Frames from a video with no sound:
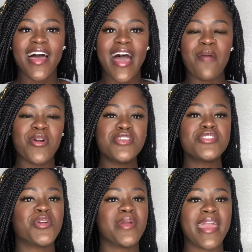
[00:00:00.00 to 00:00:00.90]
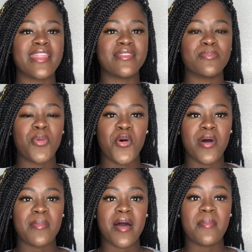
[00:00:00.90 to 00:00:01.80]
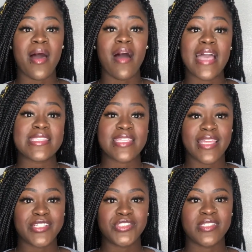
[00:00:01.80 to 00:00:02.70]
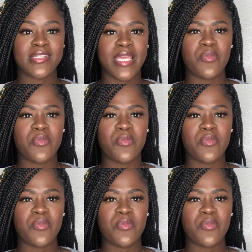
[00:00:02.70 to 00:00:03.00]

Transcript: I want you to create a poem about isolation.